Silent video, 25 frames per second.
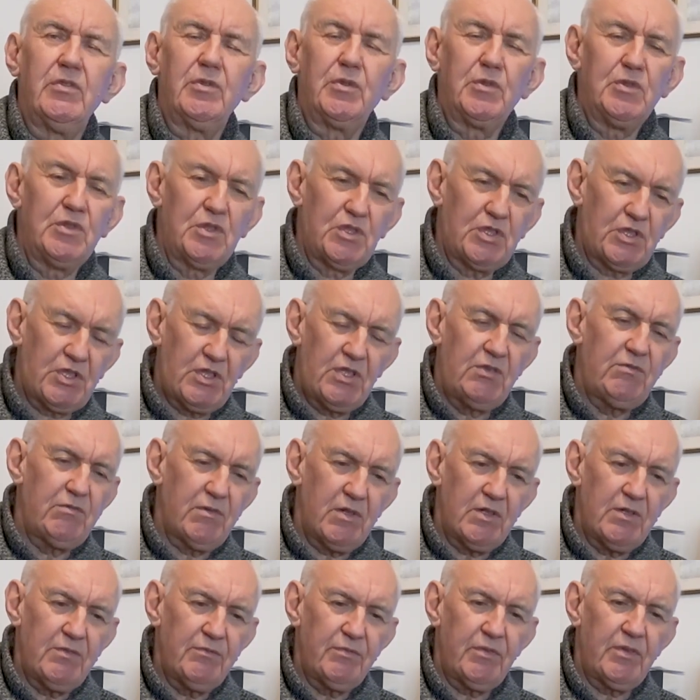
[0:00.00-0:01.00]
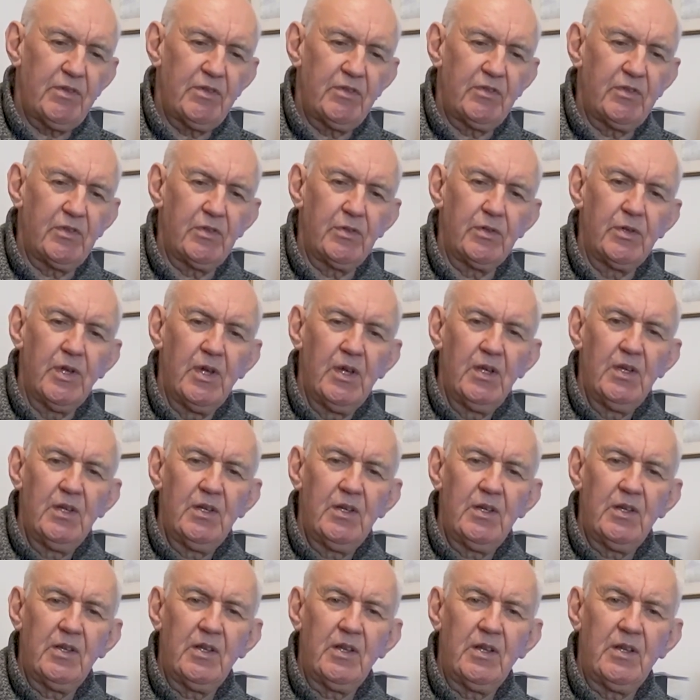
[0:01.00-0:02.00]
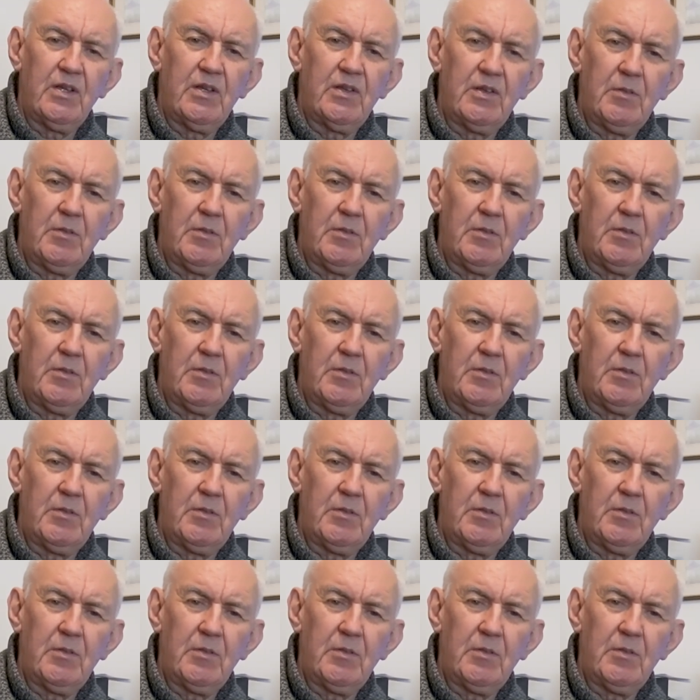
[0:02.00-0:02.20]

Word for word: You can see right in front of you uh,